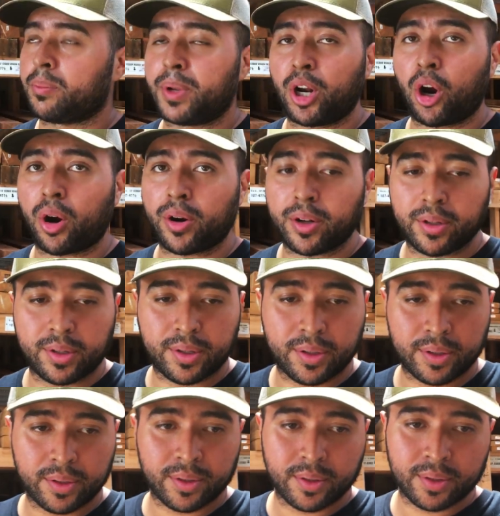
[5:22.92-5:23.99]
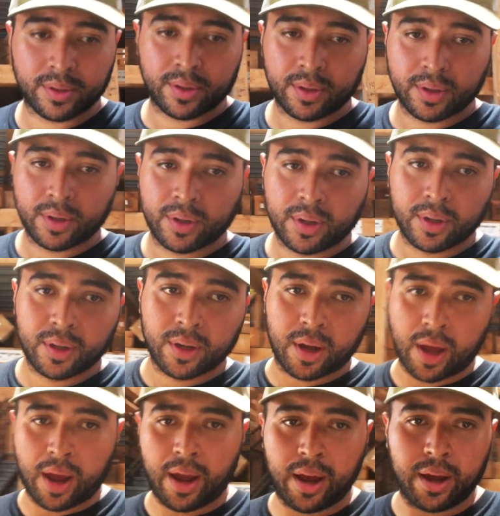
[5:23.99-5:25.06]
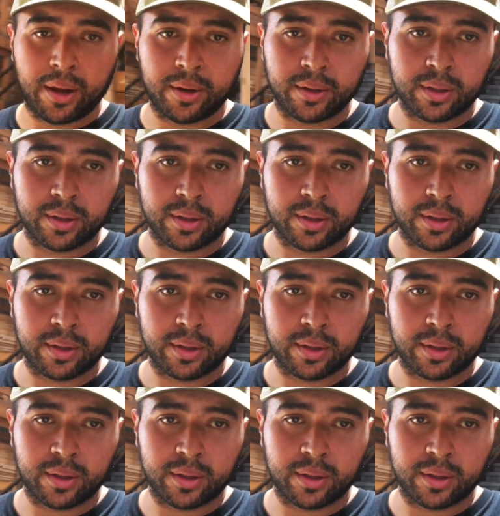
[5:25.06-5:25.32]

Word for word: Menards, and